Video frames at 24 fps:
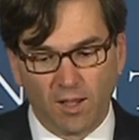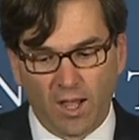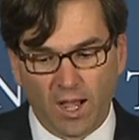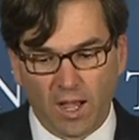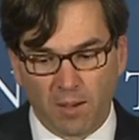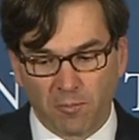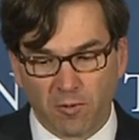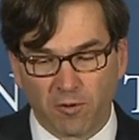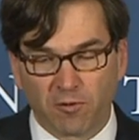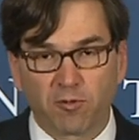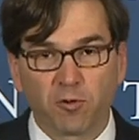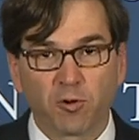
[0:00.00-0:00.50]

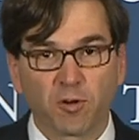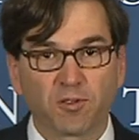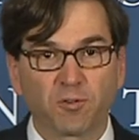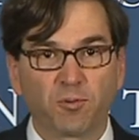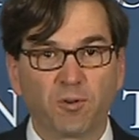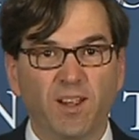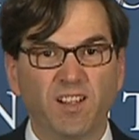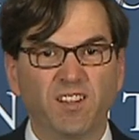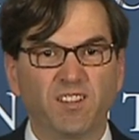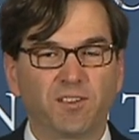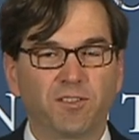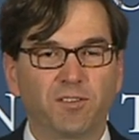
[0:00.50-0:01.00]
Of course,
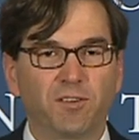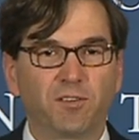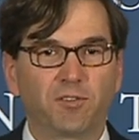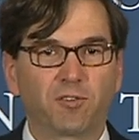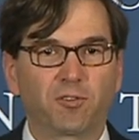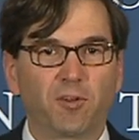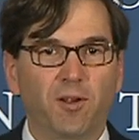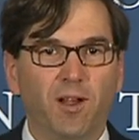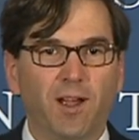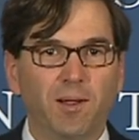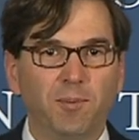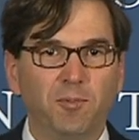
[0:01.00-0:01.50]
what I just
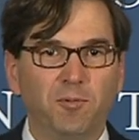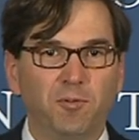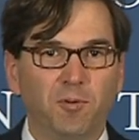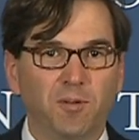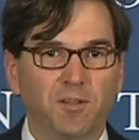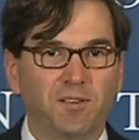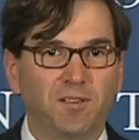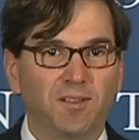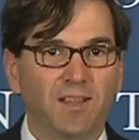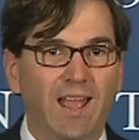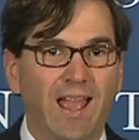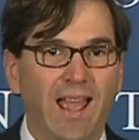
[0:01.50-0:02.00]
described
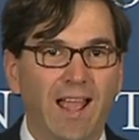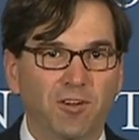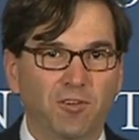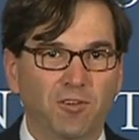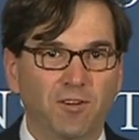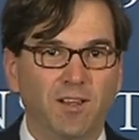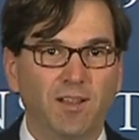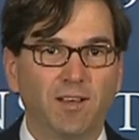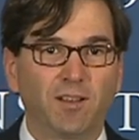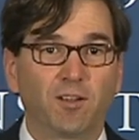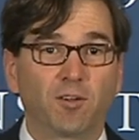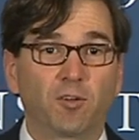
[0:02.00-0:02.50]
was
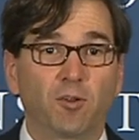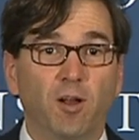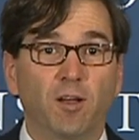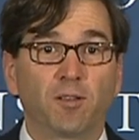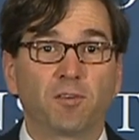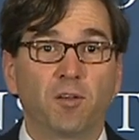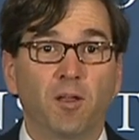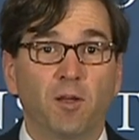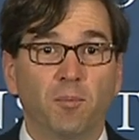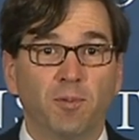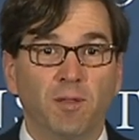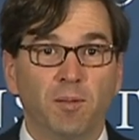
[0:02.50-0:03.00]
aggregating
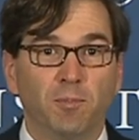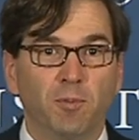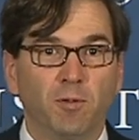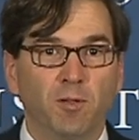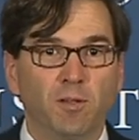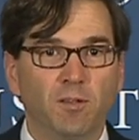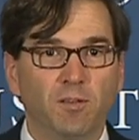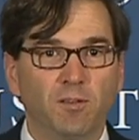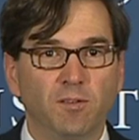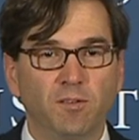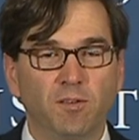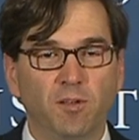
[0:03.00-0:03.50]
across all
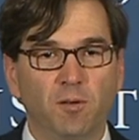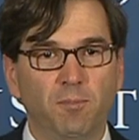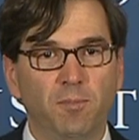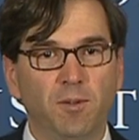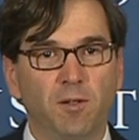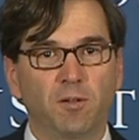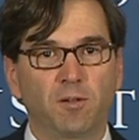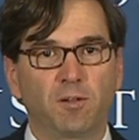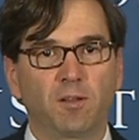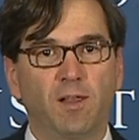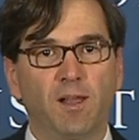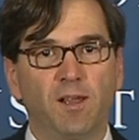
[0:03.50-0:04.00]
people, so
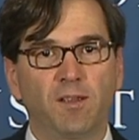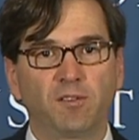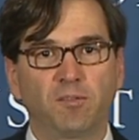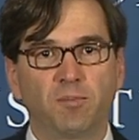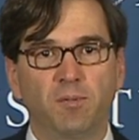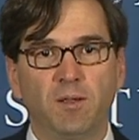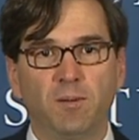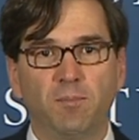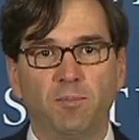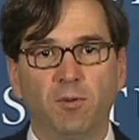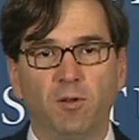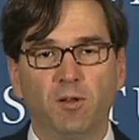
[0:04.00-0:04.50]
middle-class
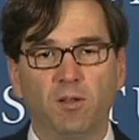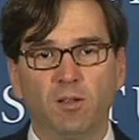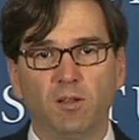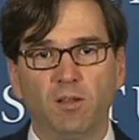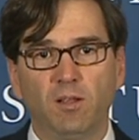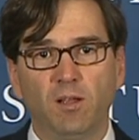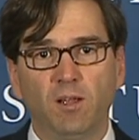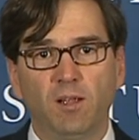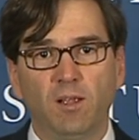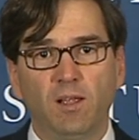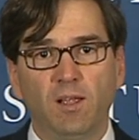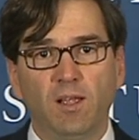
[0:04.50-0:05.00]
people
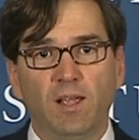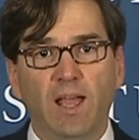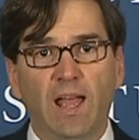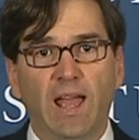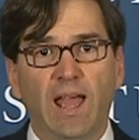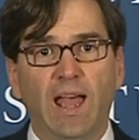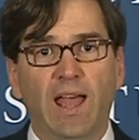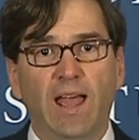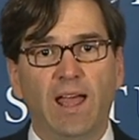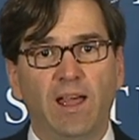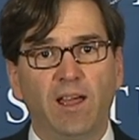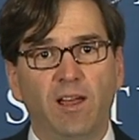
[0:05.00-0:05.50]

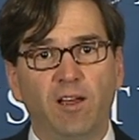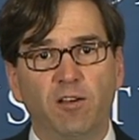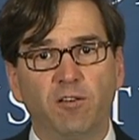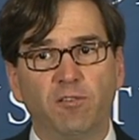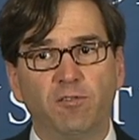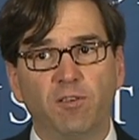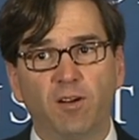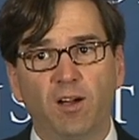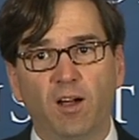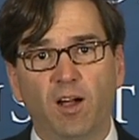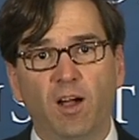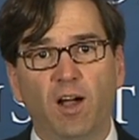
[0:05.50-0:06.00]

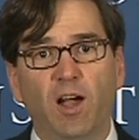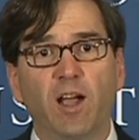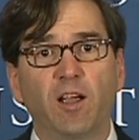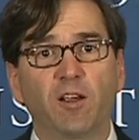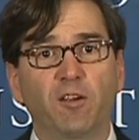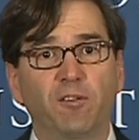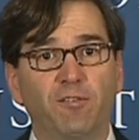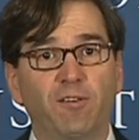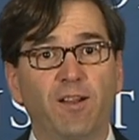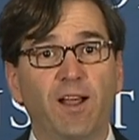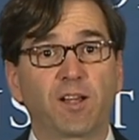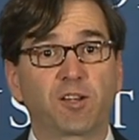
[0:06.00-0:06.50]
have a
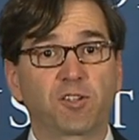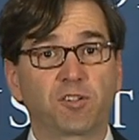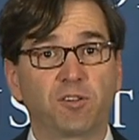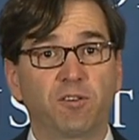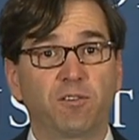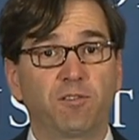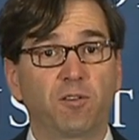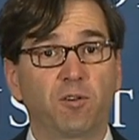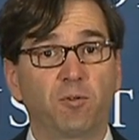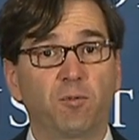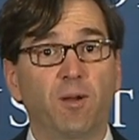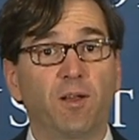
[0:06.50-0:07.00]
higher fraction
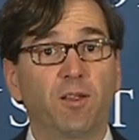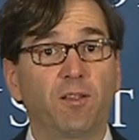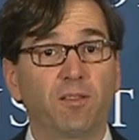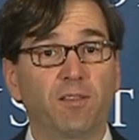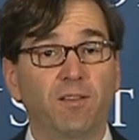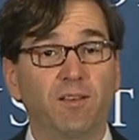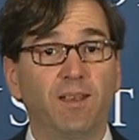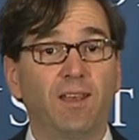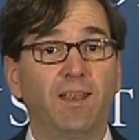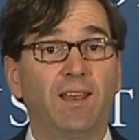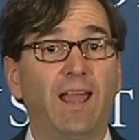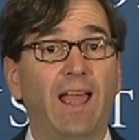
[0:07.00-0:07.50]
of their wealth
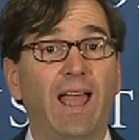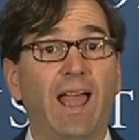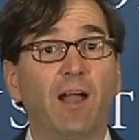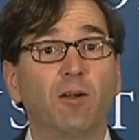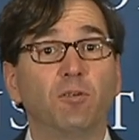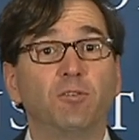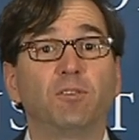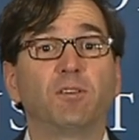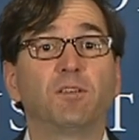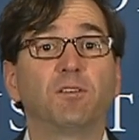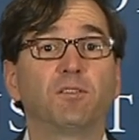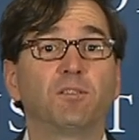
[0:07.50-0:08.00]
in
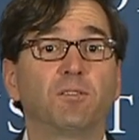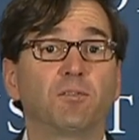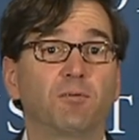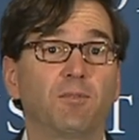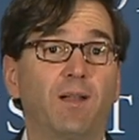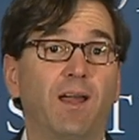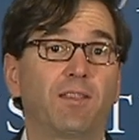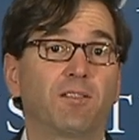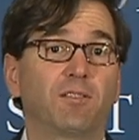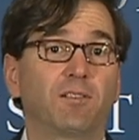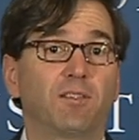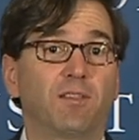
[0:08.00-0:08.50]
houses
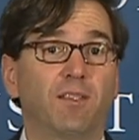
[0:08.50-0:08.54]
rather